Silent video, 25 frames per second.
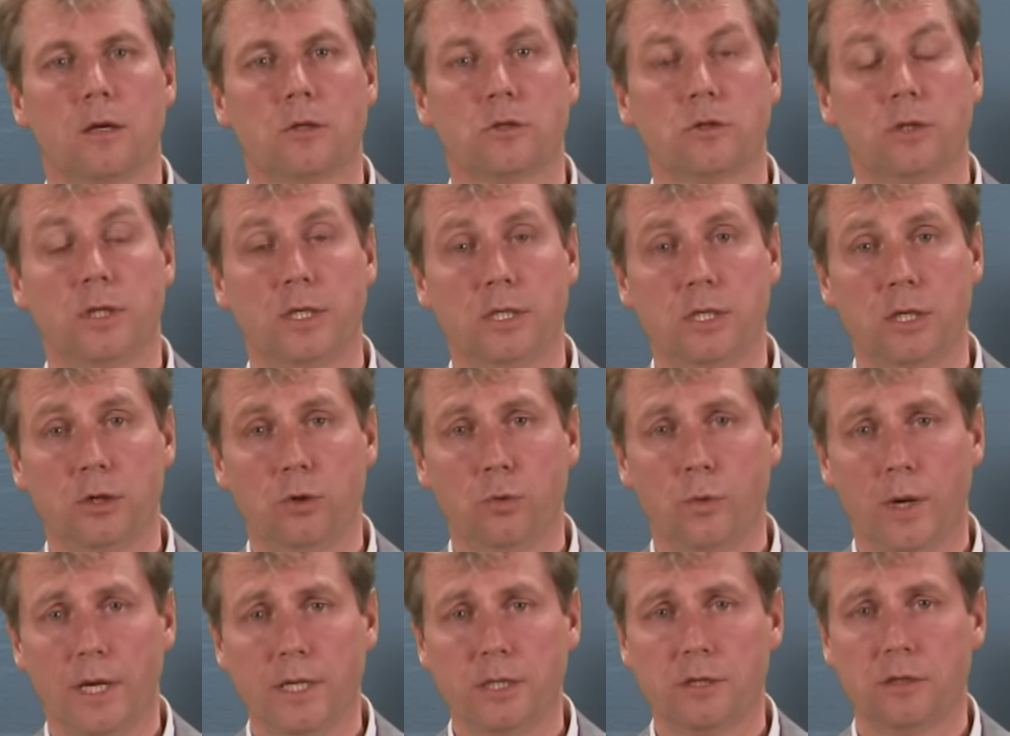So this
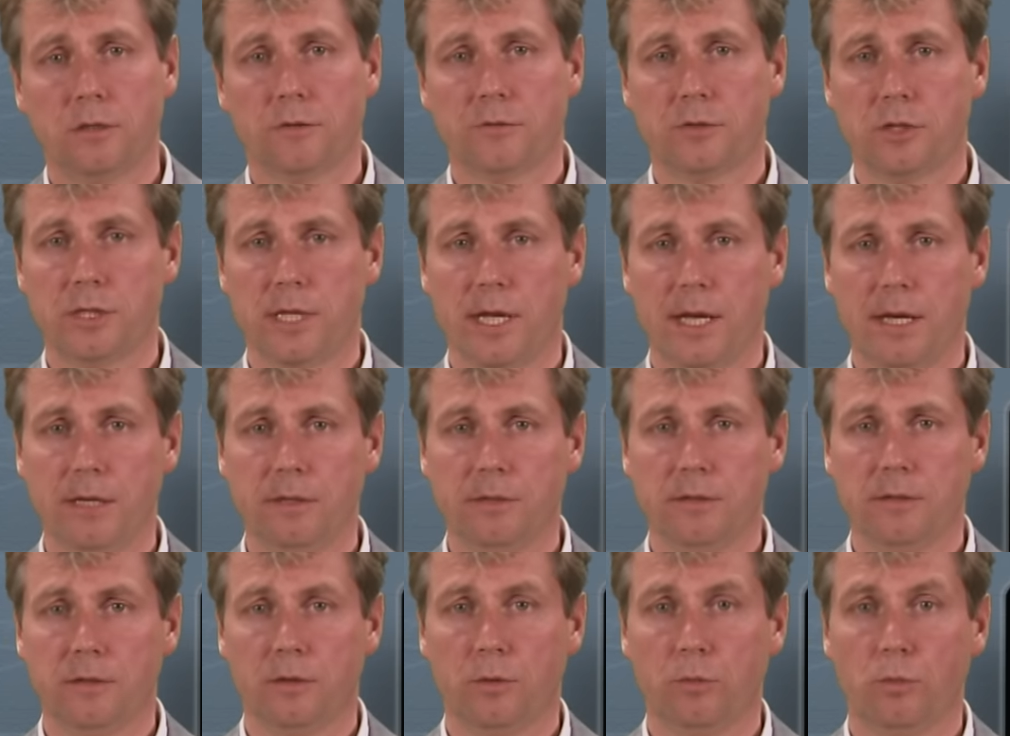equation of
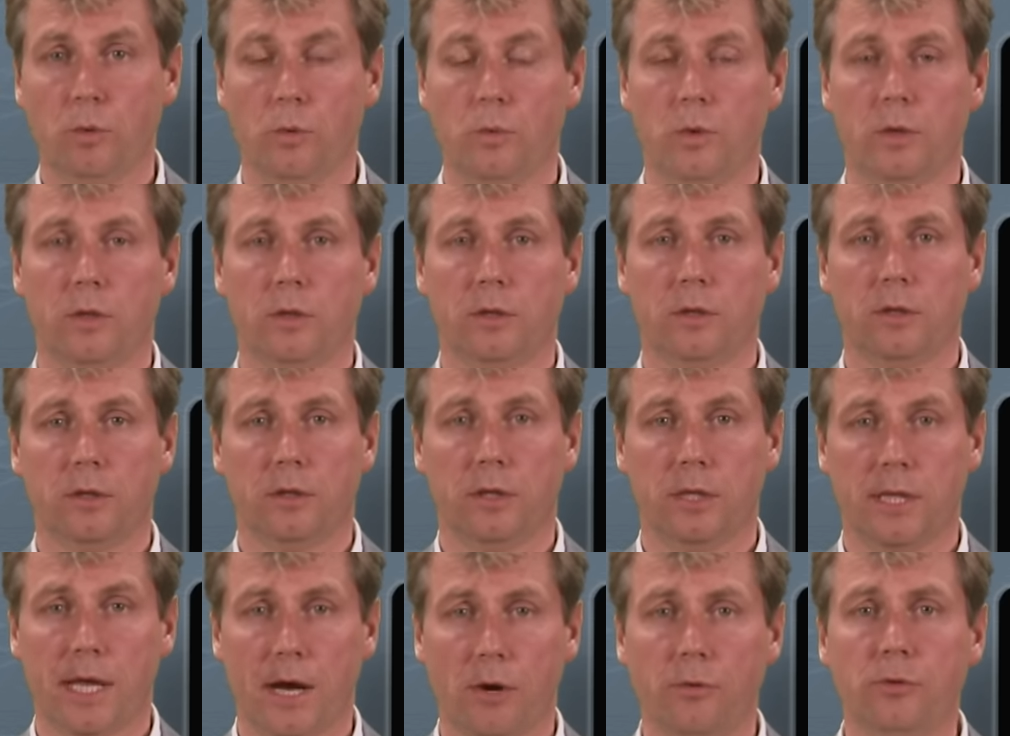state we will
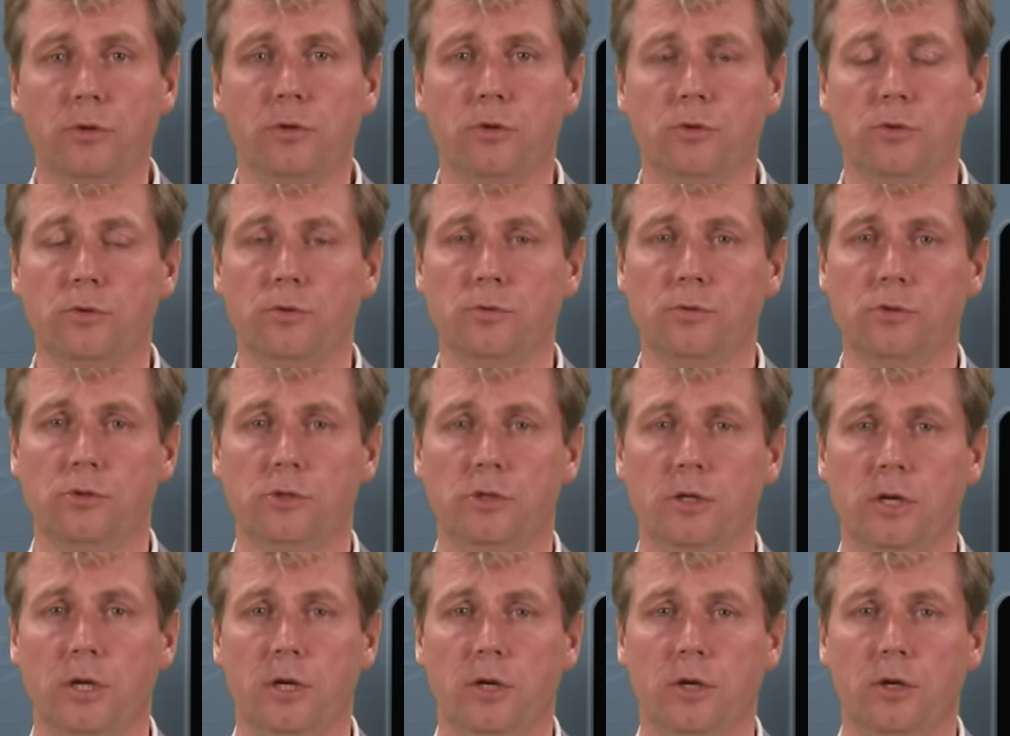now
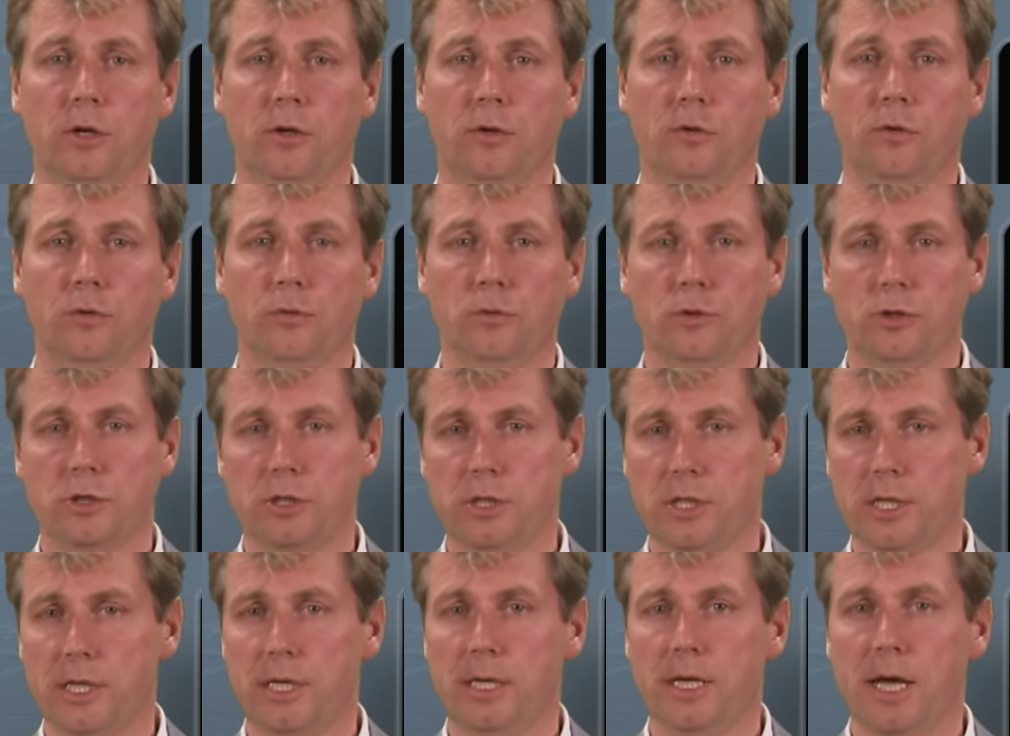use to
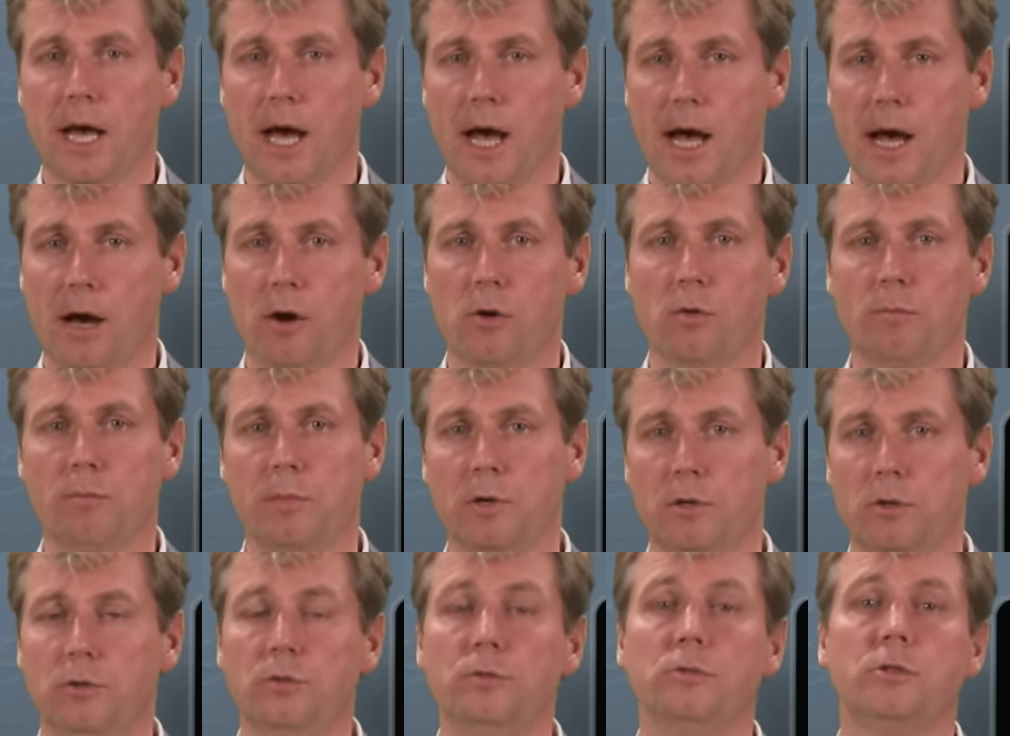see how
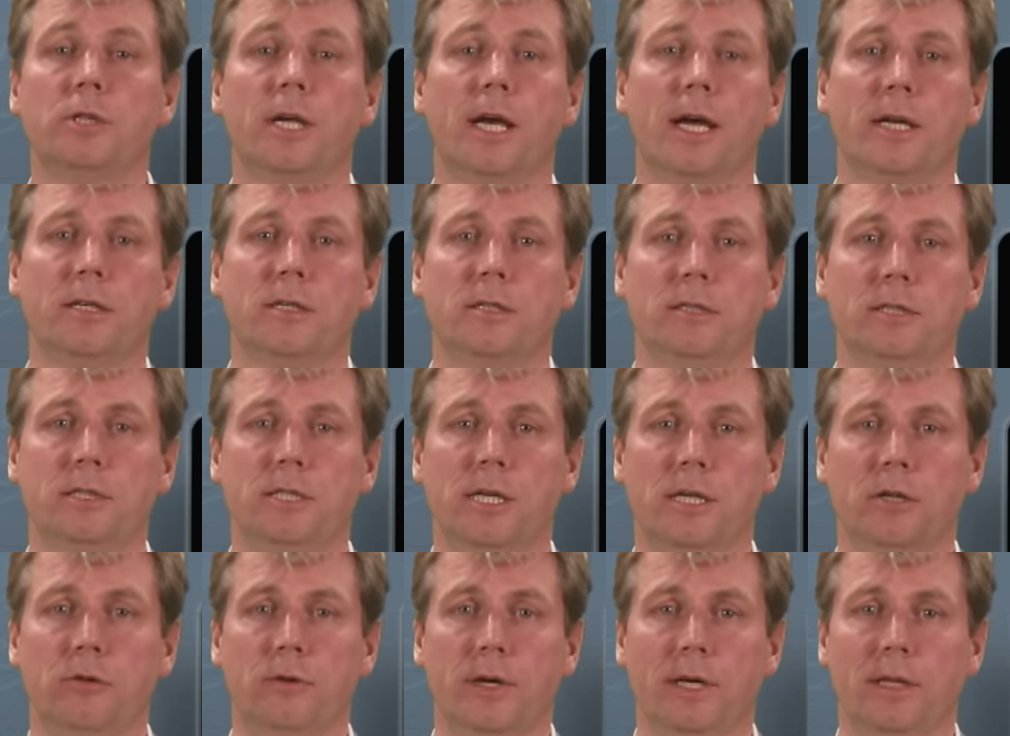balloons actually
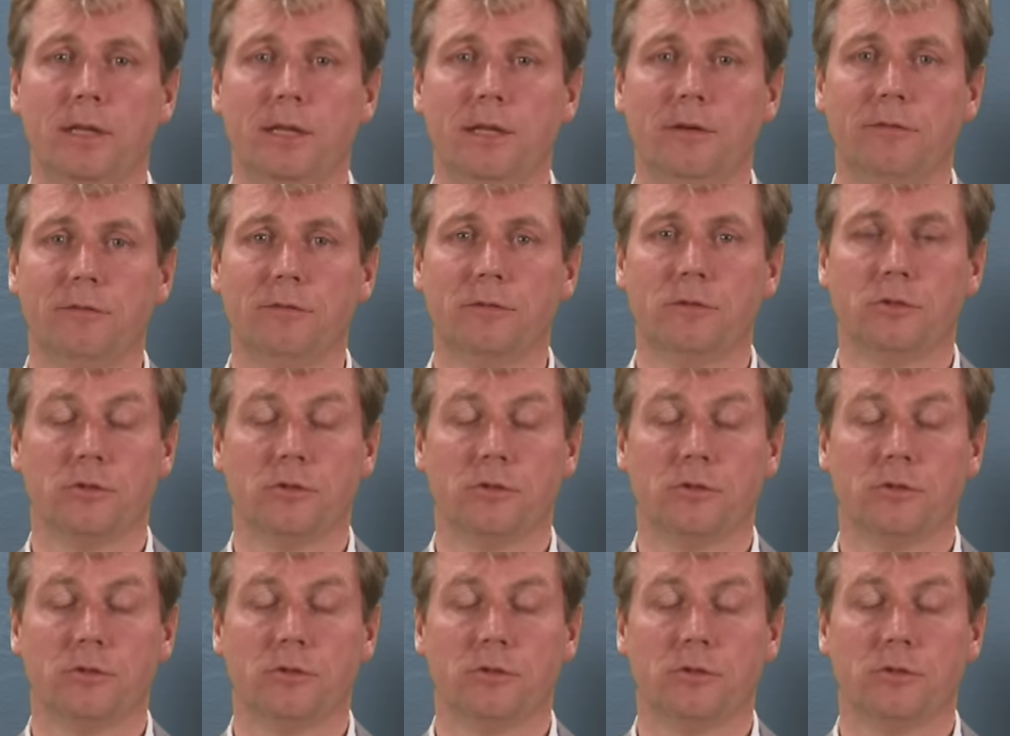generate lift.